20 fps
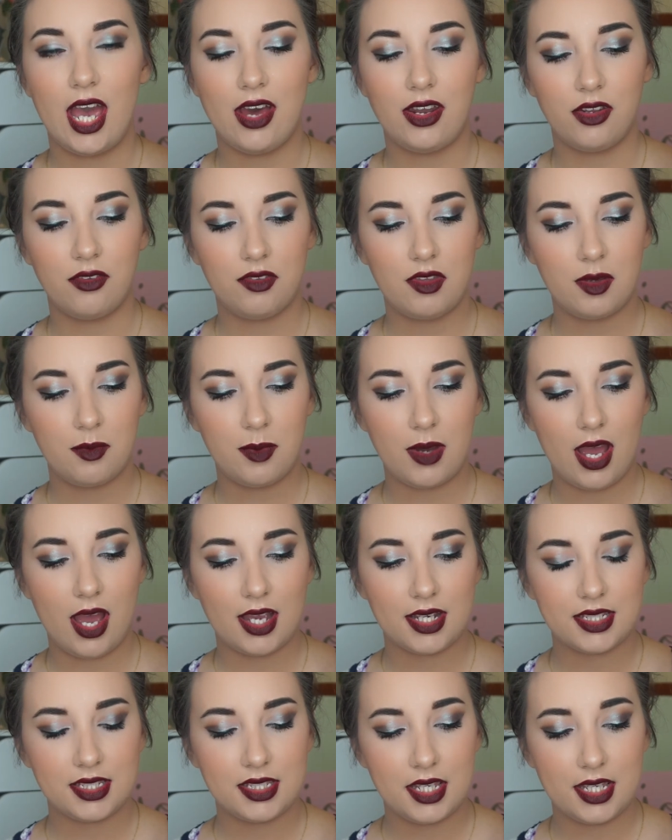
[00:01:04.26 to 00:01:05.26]
out of the
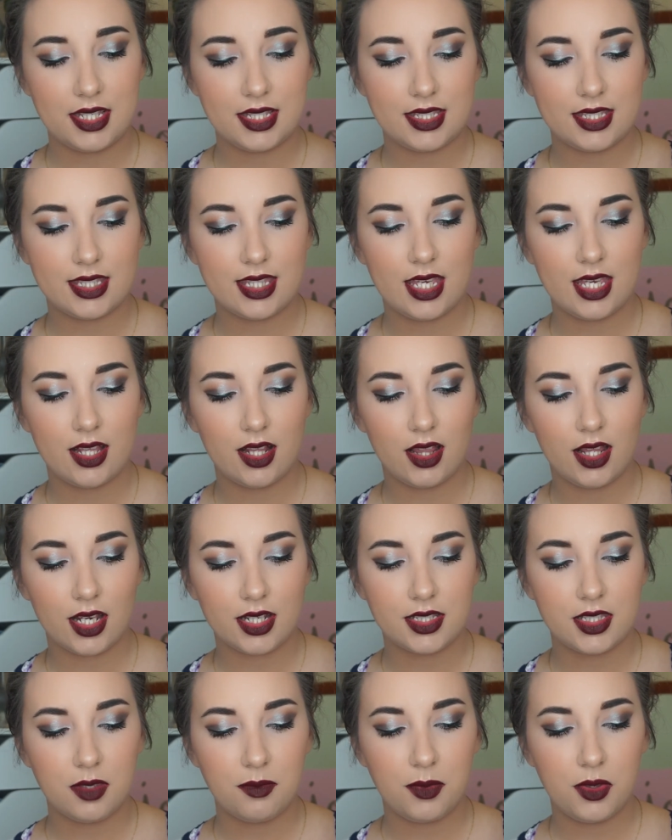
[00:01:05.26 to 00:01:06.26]
box is the
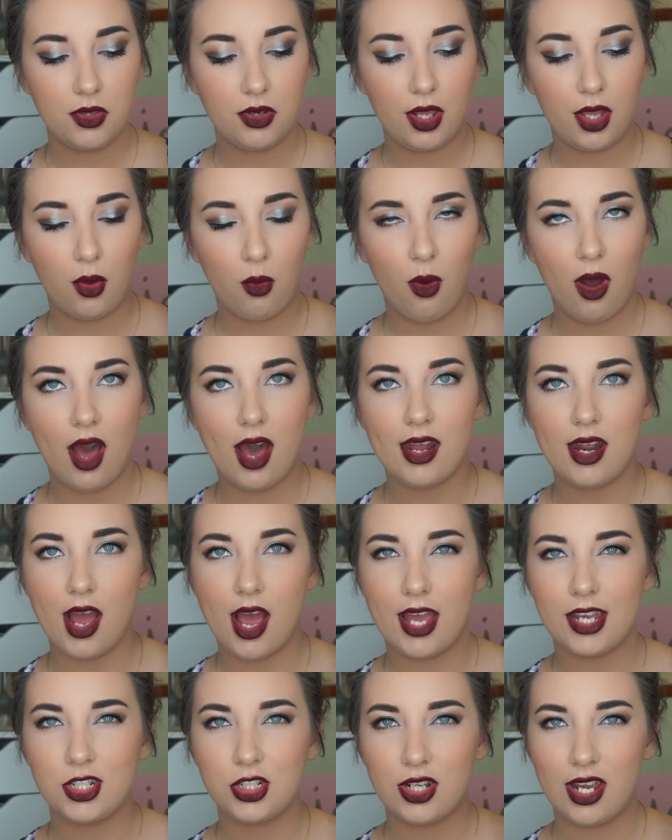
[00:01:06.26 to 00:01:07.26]
Luxie Beauty Quad
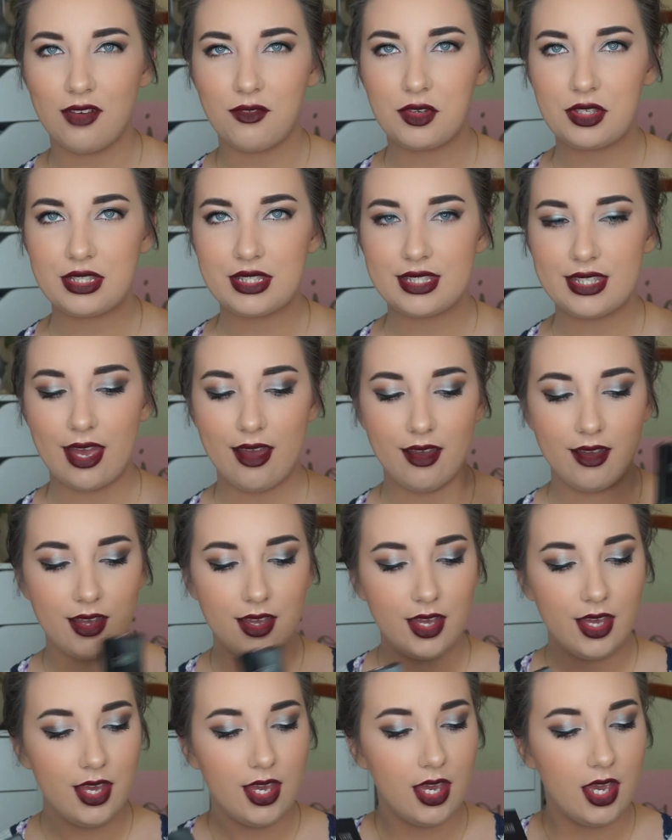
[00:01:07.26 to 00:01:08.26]
Eye Travel Set
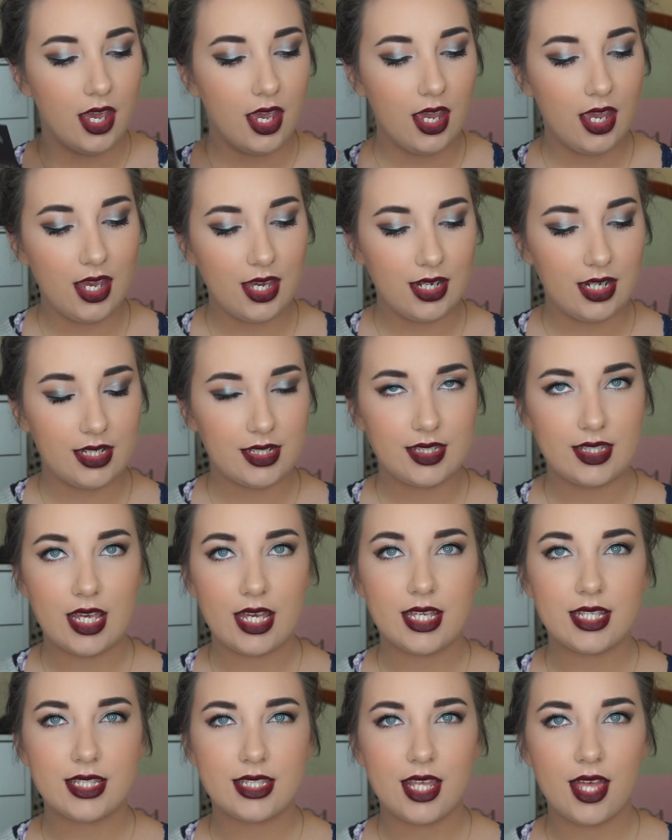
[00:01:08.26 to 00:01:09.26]
and it
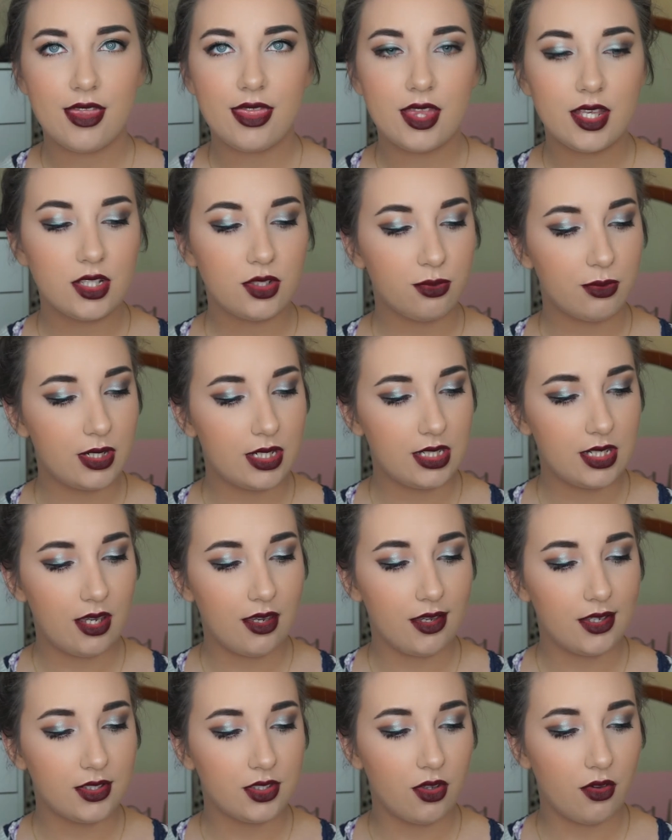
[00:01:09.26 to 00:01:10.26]
says that this
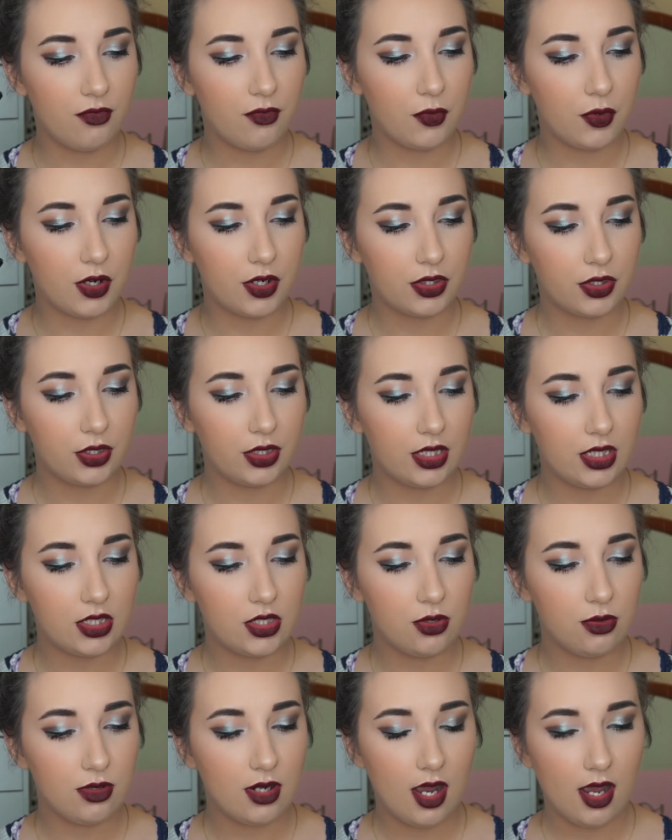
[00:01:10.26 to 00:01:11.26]
retails for
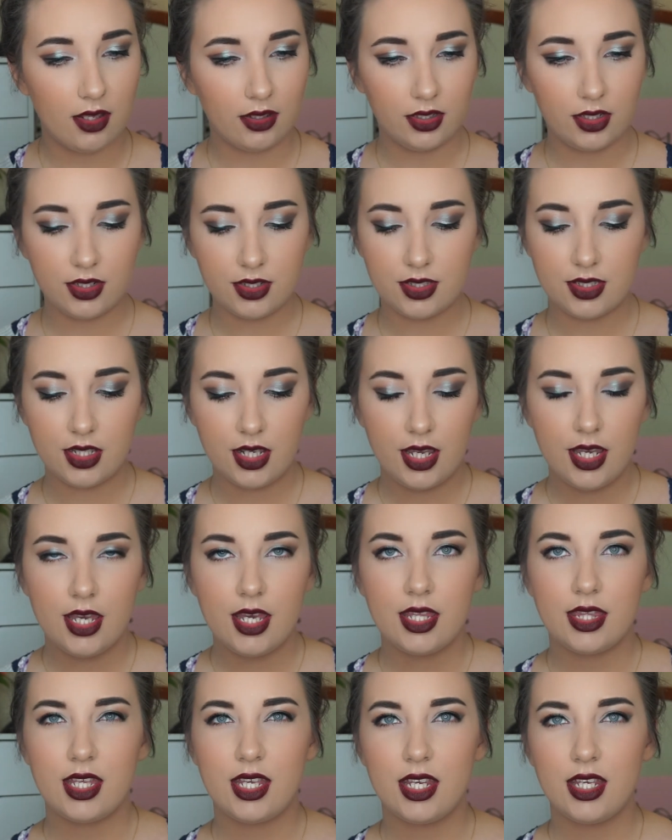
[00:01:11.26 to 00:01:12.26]

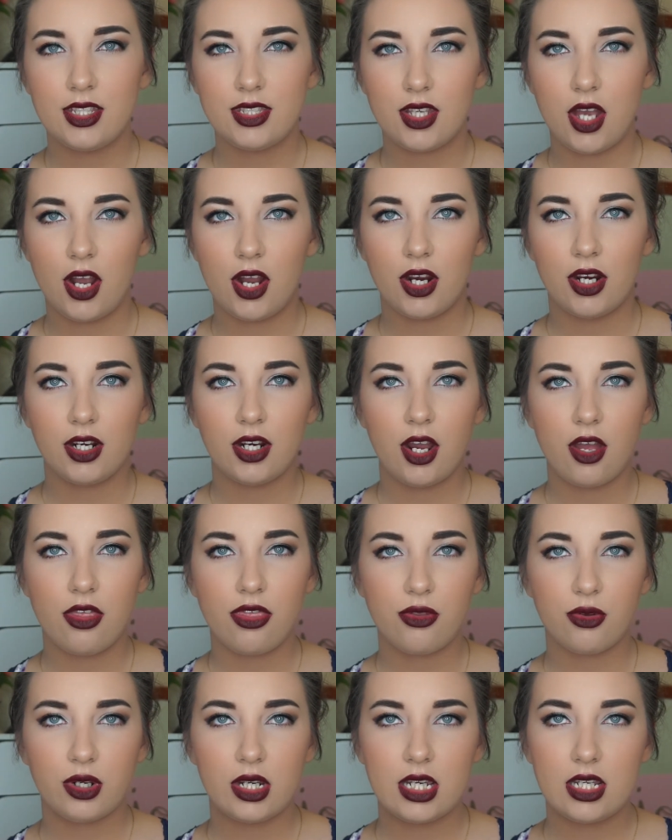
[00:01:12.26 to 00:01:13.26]
$32. These are
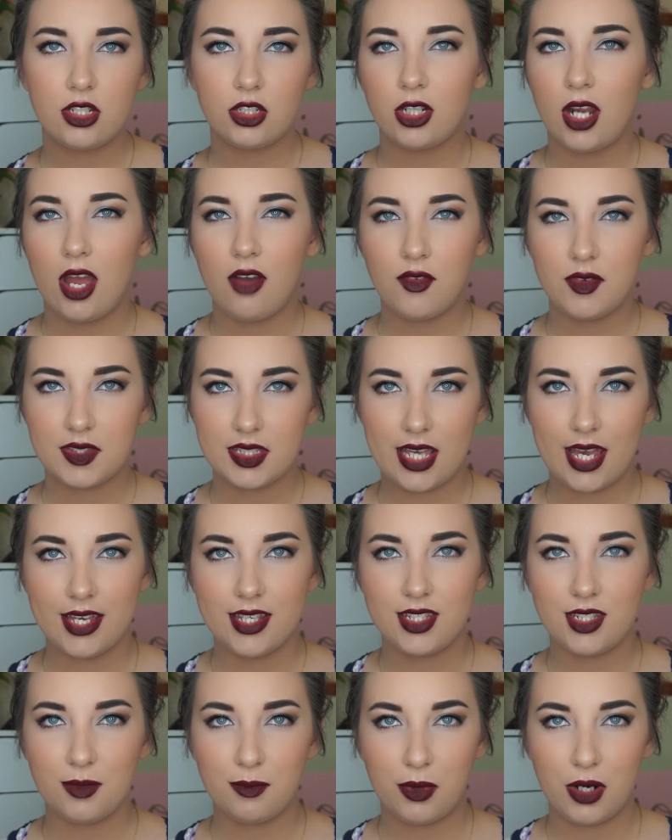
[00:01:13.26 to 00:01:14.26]
three travel
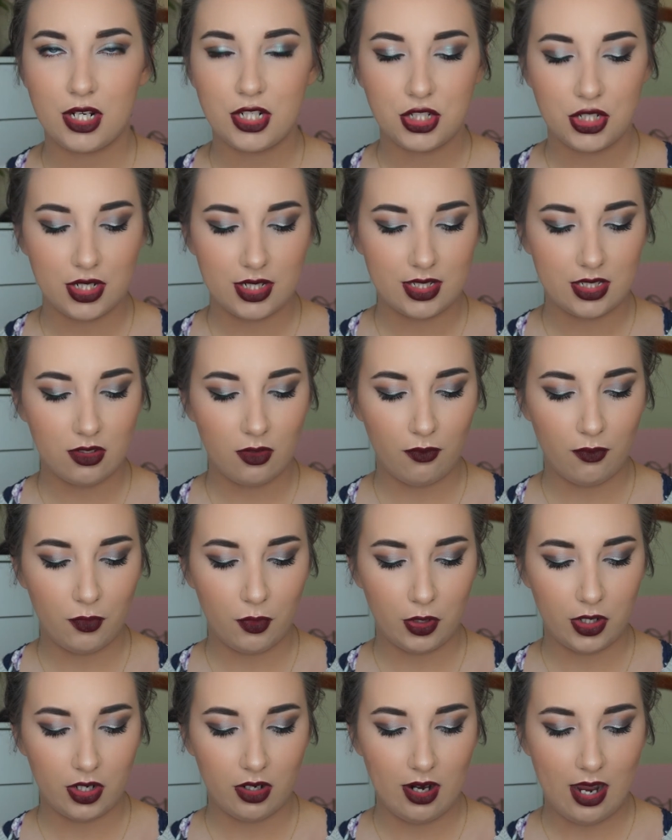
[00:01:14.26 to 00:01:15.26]
sized brushes
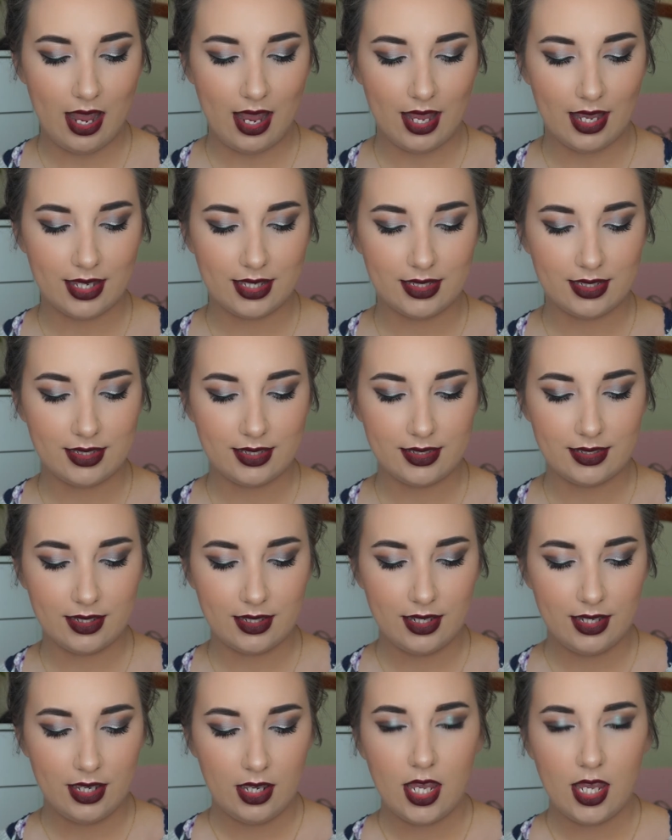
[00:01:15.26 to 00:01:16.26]
for your eyes
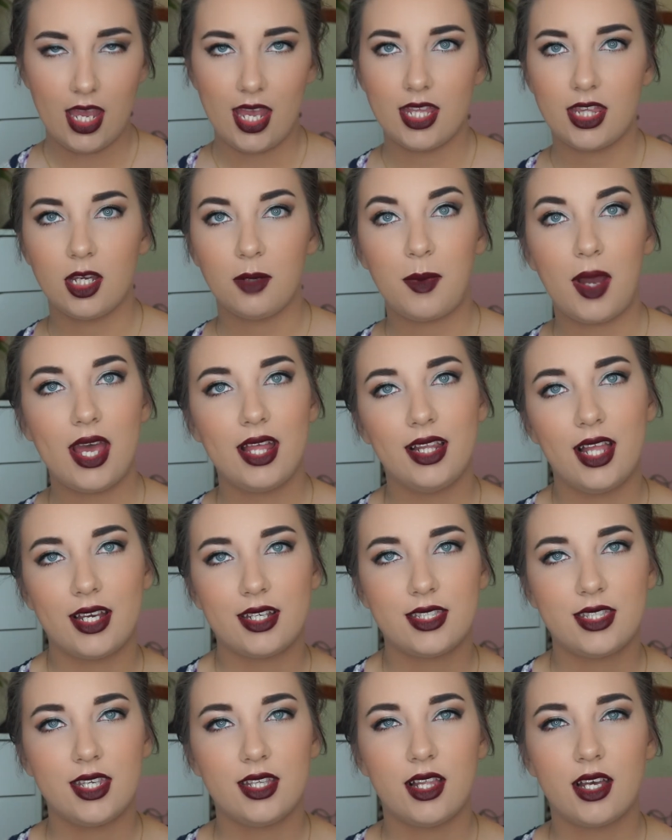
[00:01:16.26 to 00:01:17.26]
and they're by
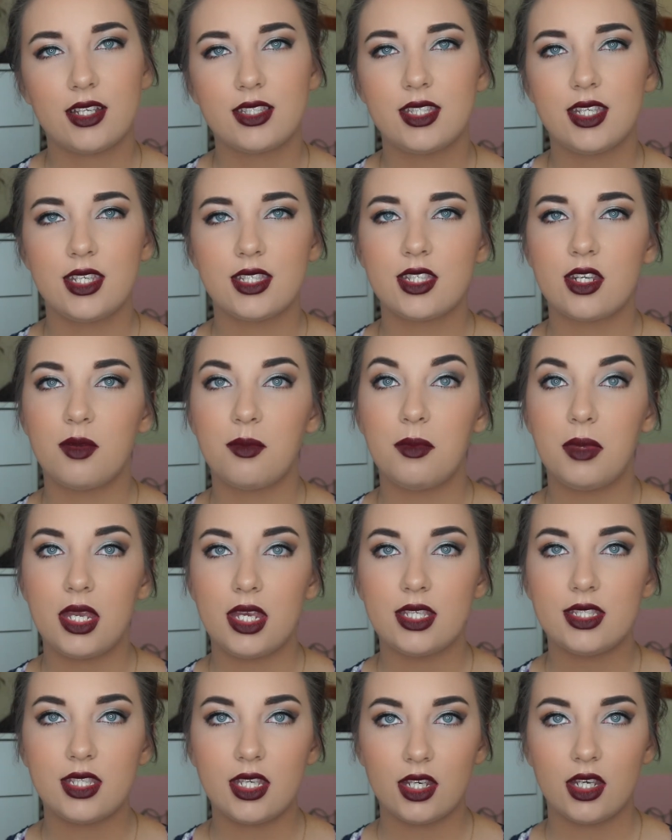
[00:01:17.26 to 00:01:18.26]
Luxie. Luxie is an
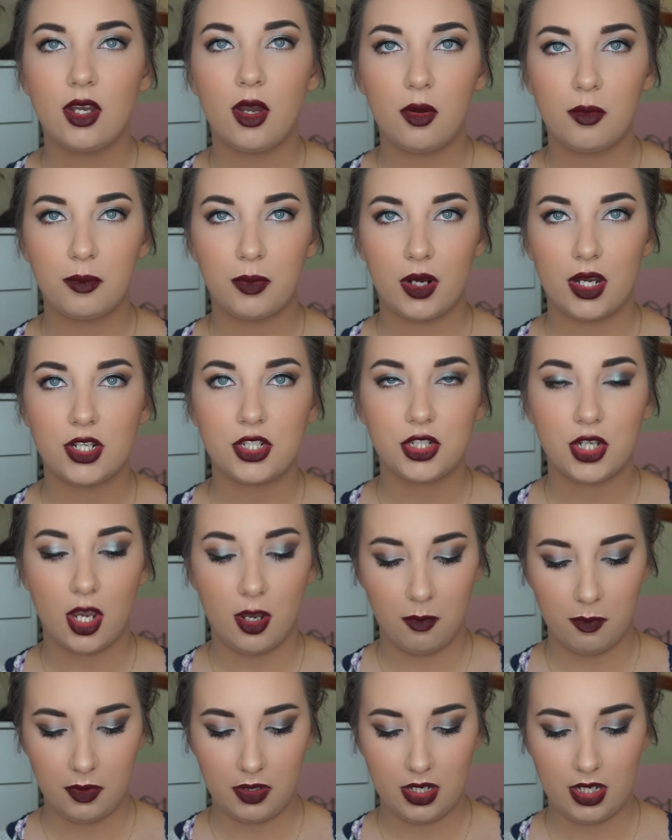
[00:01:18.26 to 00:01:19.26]
amazing brush
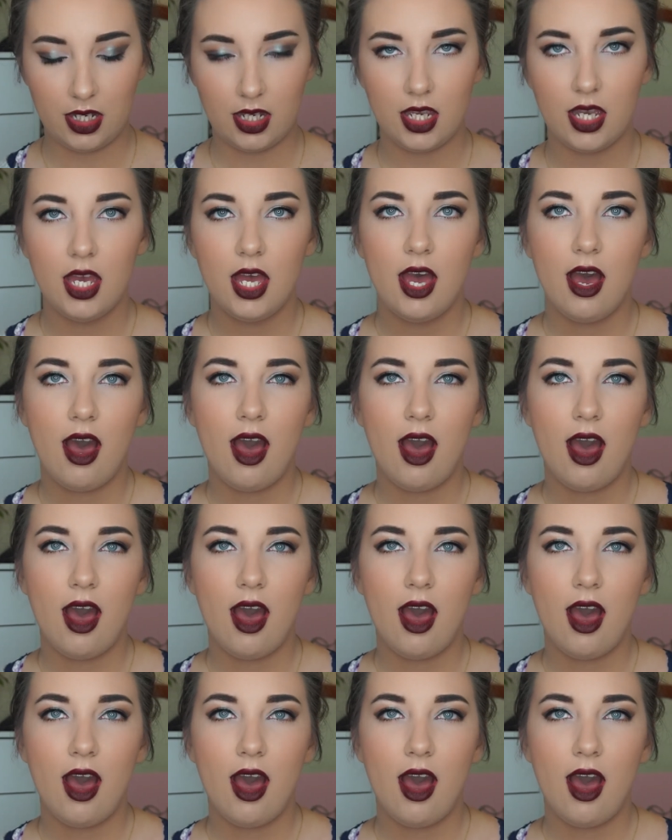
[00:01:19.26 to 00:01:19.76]
company.